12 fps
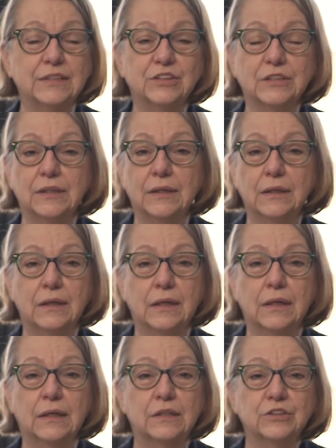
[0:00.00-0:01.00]
and she
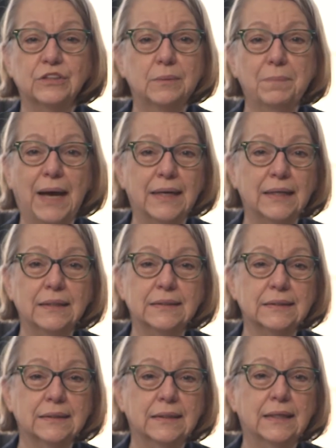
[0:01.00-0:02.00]
she met
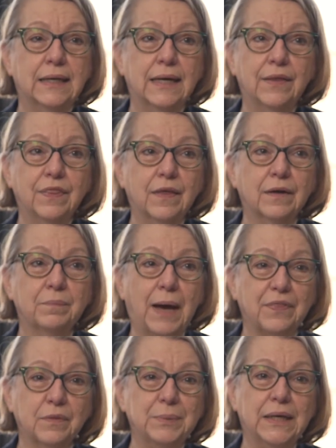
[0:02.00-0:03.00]
it in the
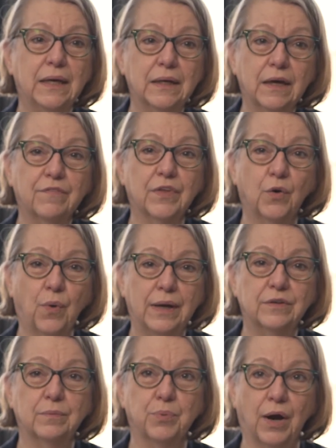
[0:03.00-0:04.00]
at the beginning of the
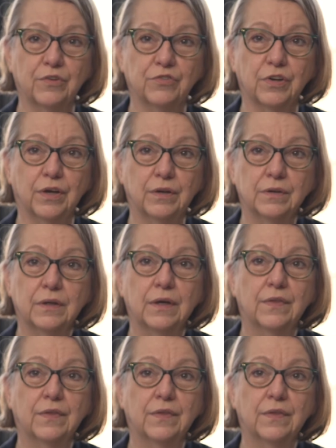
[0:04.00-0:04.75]
Great Depression.